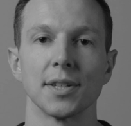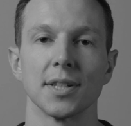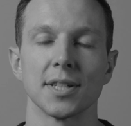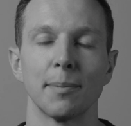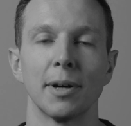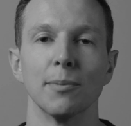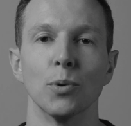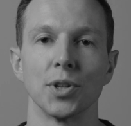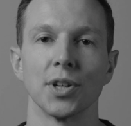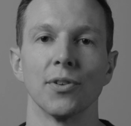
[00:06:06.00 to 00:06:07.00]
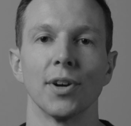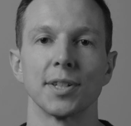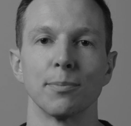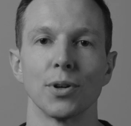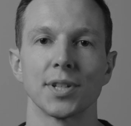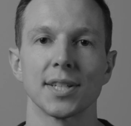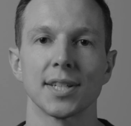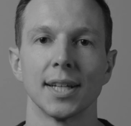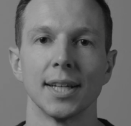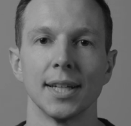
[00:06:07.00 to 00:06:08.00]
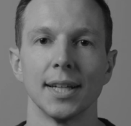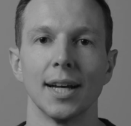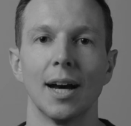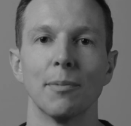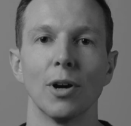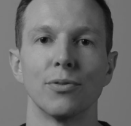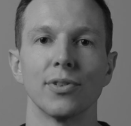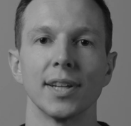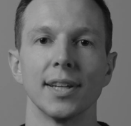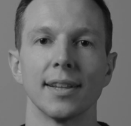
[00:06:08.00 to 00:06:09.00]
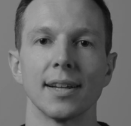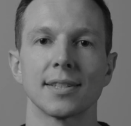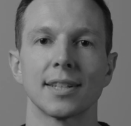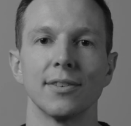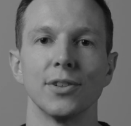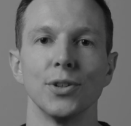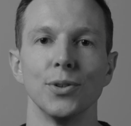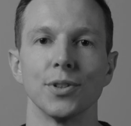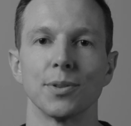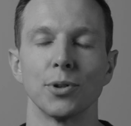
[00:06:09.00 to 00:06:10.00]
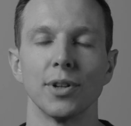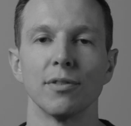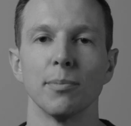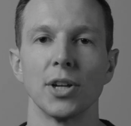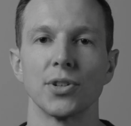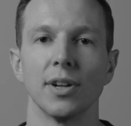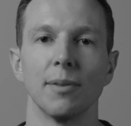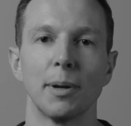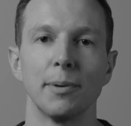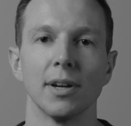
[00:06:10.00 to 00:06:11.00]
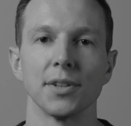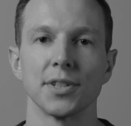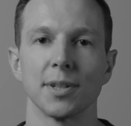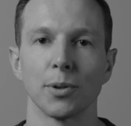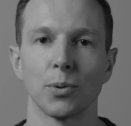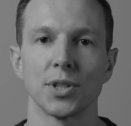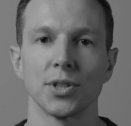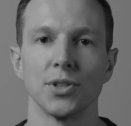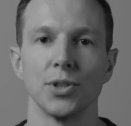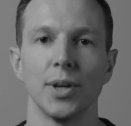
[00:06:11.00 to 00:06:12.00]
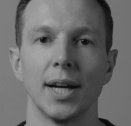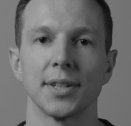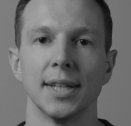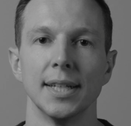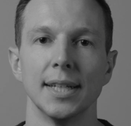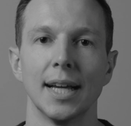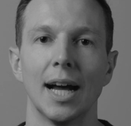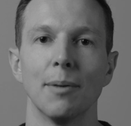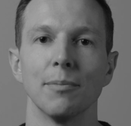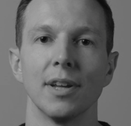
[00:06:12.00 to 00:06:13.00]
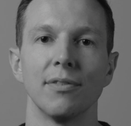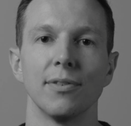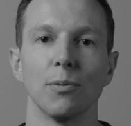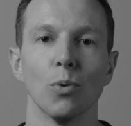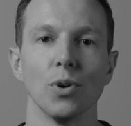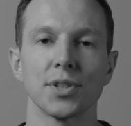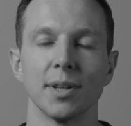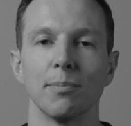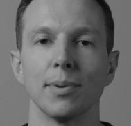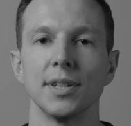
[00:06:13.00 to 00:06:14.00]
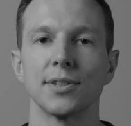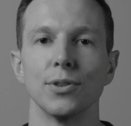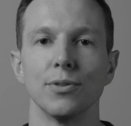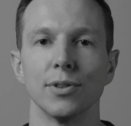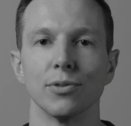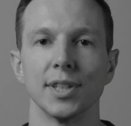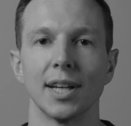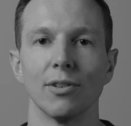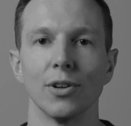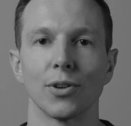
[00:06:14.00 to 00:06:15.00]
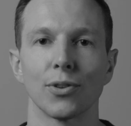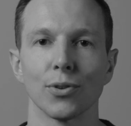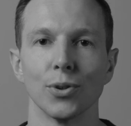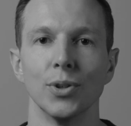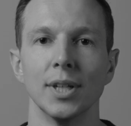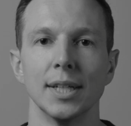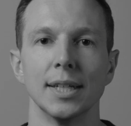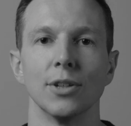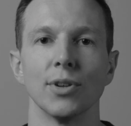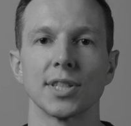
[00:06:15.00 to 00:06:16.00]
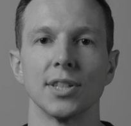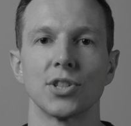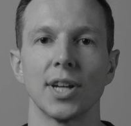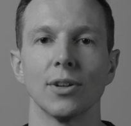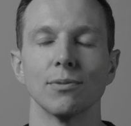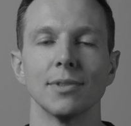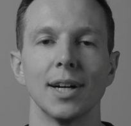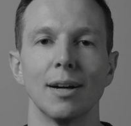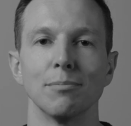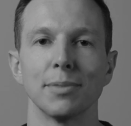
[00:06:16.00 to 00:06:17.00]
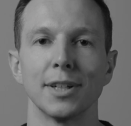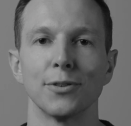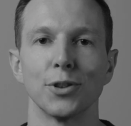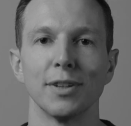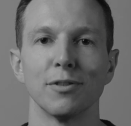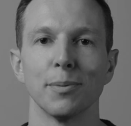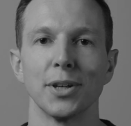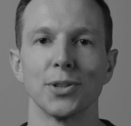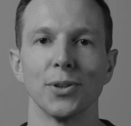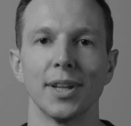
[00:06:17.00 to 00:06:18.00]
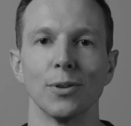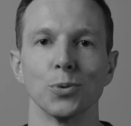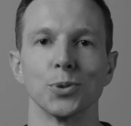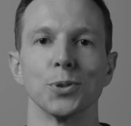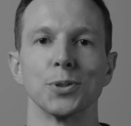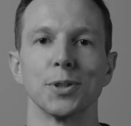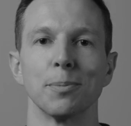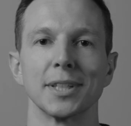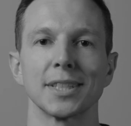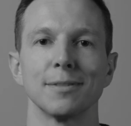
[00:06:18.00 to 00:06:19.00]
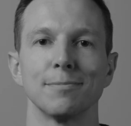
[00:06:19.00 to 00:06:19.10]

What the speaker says: us about the mortgage underwriting process. Hopefully that's given you some good information and maybe answered some of the questions you had. If it was, then please do feel free to have a look through the rest of the channel. Plenty of good information on there on all sorts of topics.